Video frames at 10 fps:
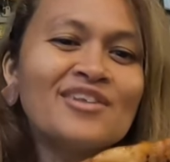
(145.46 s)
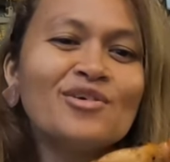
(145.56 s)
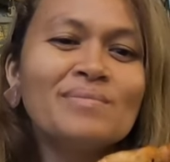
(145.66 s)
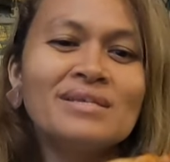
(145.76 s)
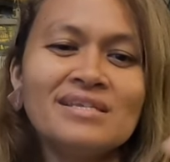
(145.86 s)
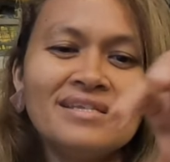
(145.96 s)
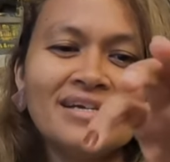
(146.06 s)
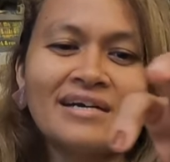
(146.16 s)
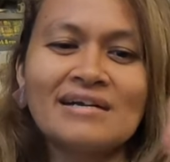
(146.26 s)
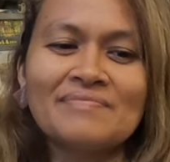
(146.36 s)
And normally
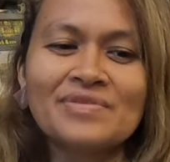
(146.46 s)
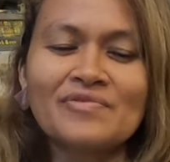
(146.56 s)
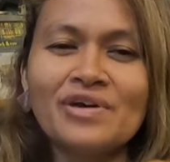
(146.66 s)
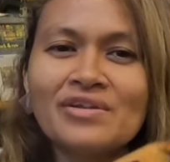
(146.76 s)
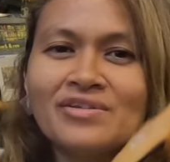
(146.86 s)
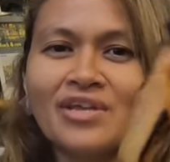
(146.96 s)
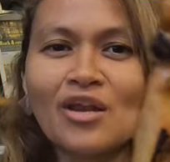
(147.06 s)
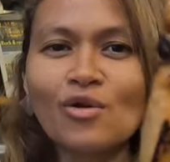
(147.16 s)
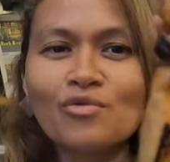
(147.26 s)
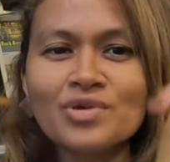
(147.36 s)
they are very
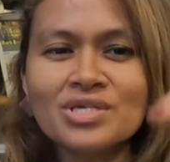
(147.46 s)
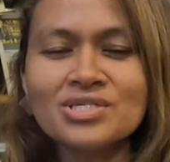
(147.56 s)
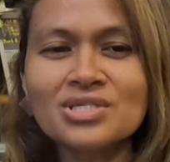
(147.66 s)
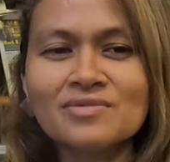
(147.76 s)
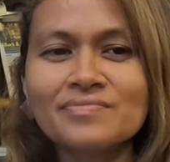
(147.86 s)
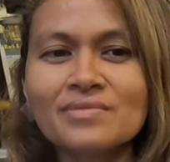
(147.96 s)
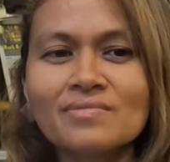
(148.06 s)
yellowish.